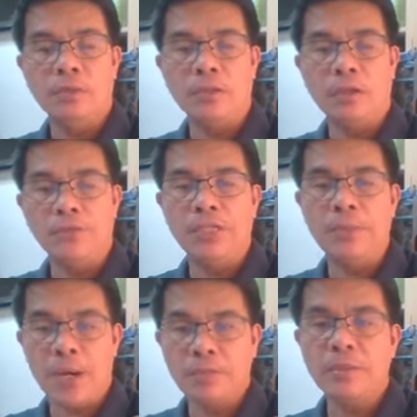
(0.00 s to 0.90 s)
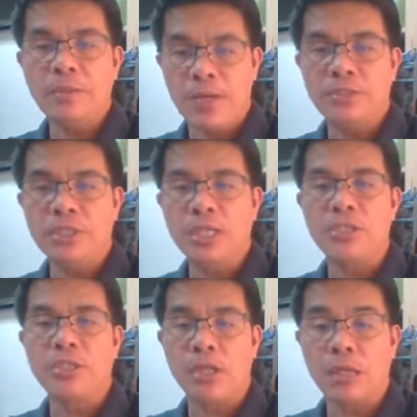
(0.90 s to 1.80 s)
of the Department of
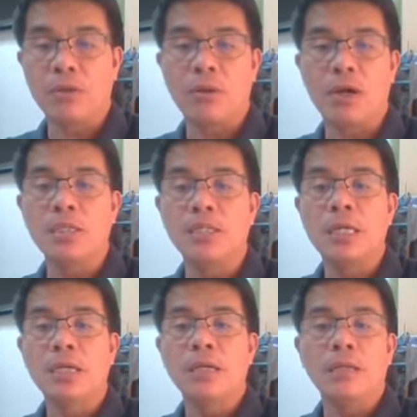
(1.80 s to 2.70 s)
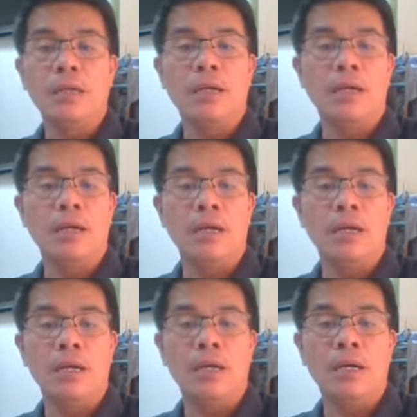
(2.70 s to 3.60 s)
Education across
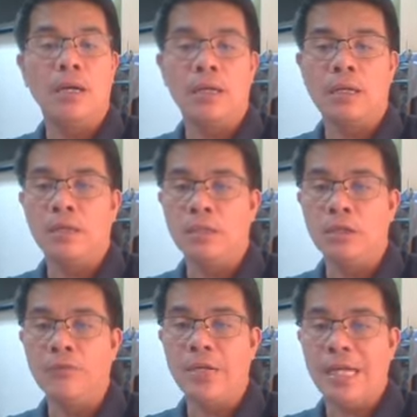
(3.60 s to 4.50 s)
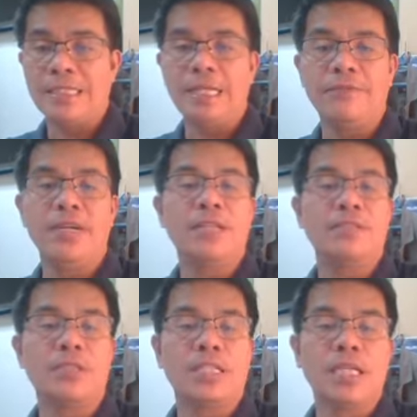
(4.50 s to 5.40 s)
uh, governance level,
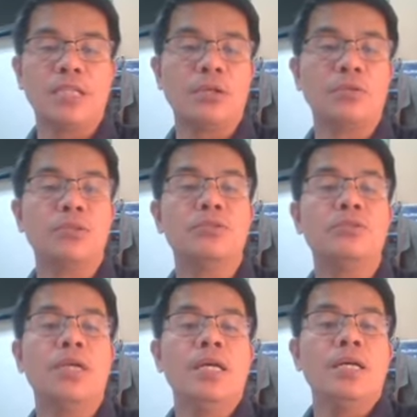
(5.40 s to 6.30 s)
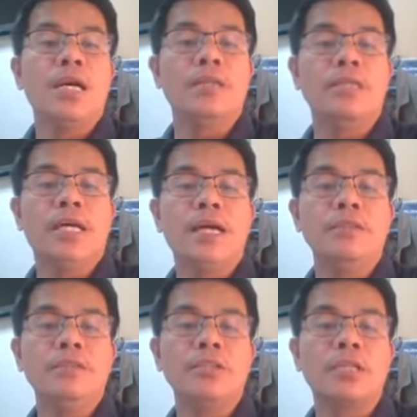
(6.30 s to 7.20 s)
no, as I told you. And
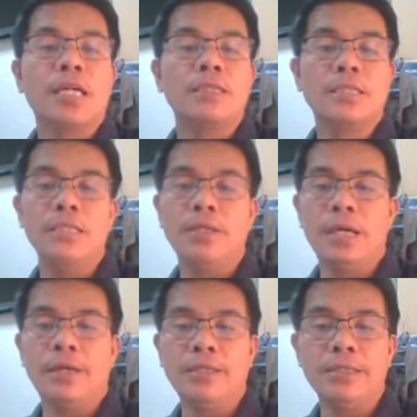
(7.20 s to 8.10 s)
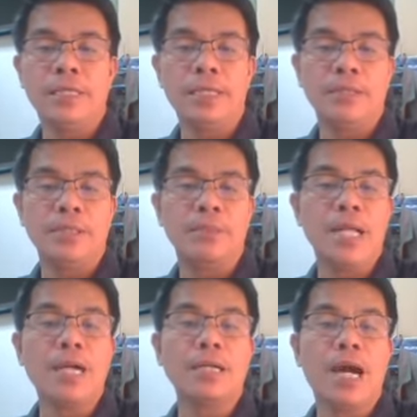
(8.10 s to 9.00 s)
then you can see there the
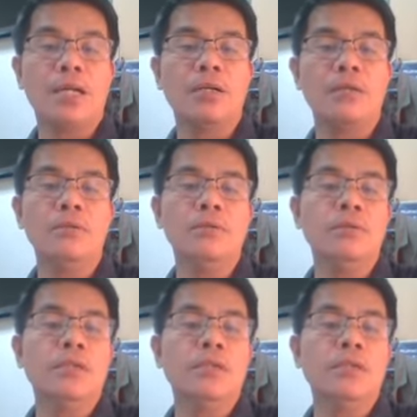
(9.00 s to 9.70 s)
black arrow,